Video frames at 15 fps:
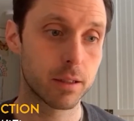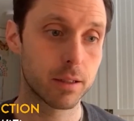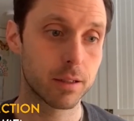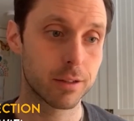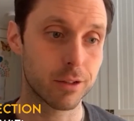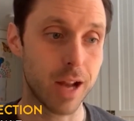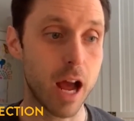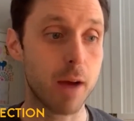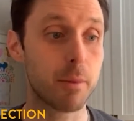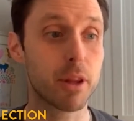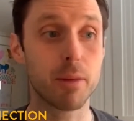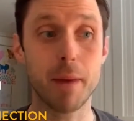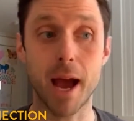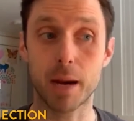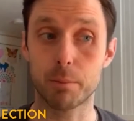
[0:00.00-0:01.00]
So now I'm on the
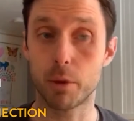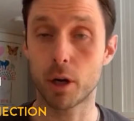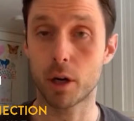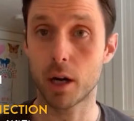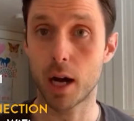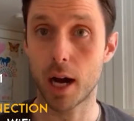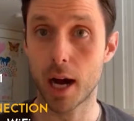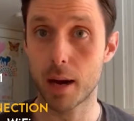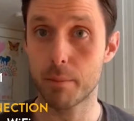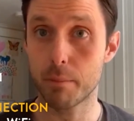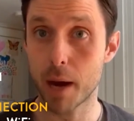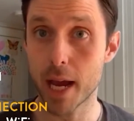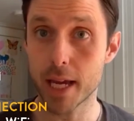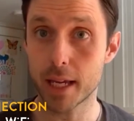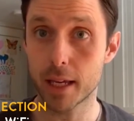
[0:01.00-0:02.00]
MacBook uh,
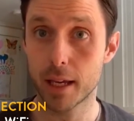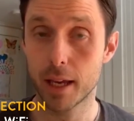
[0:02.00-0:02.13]
mic.